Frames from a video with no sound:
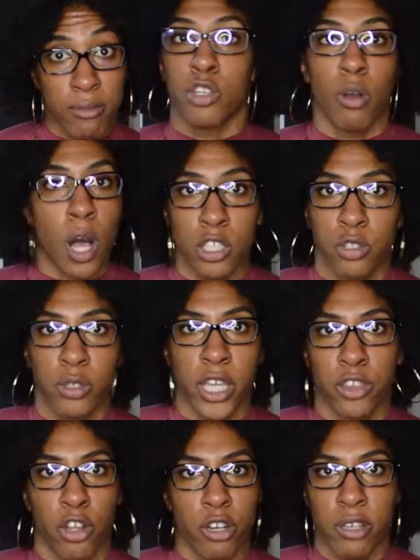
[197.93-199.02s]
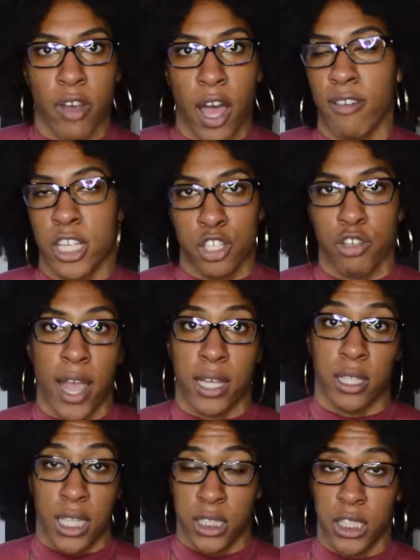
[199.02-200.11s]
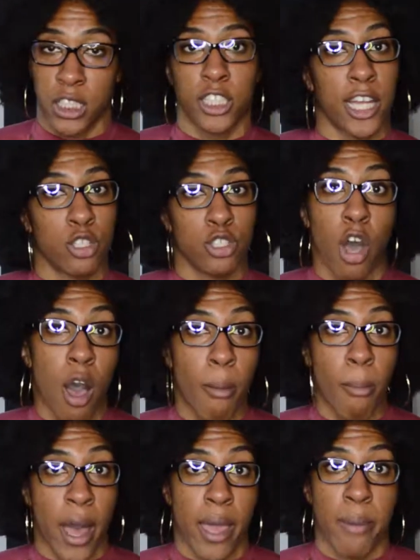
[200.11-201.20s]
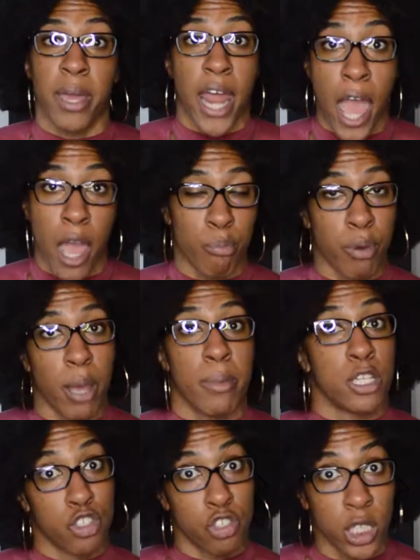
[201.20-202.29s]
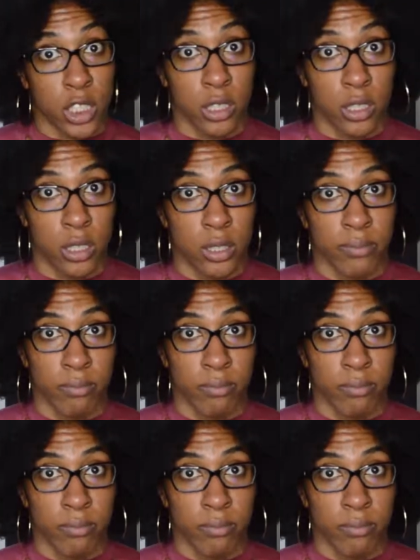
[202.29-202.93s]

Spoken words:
You'll also get 35 interact lessons that are taught by Manhattan Prep instructors.